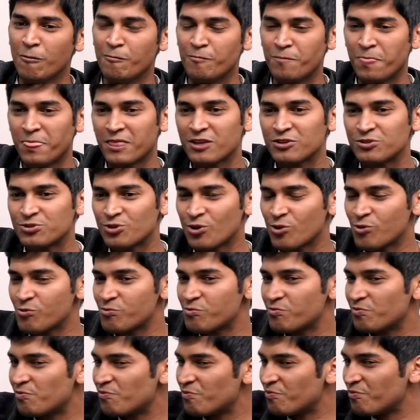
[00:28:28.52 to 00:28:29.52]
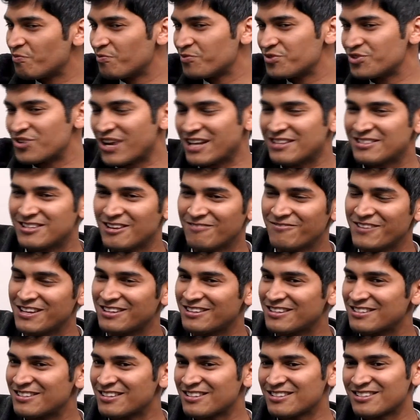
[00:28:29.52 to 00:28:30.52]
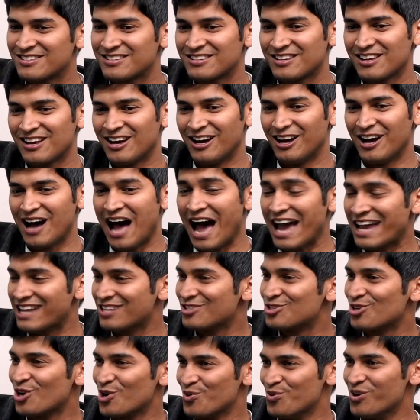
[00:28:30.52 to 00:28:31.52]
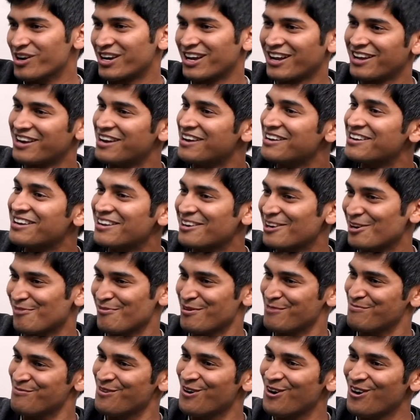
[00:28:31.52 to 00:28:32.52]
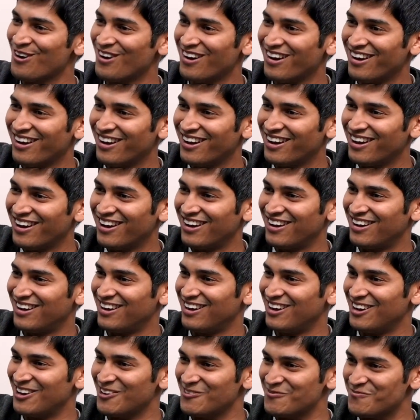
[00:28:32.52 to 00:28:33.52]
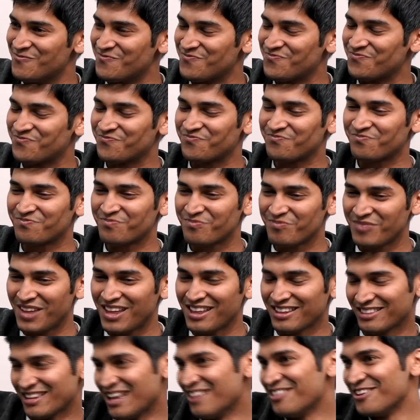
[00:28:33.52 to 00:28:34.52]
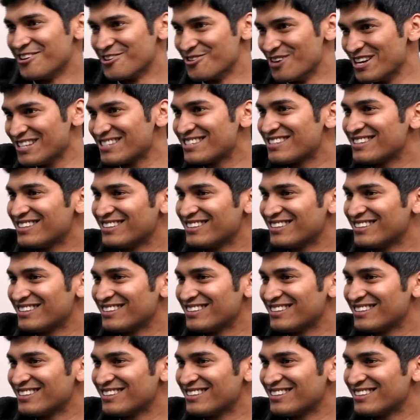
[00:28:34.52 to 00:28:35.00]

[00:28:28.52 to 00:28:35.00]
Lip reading: So strengths and weaknesses. I enjoy working in India a little bit more than the US.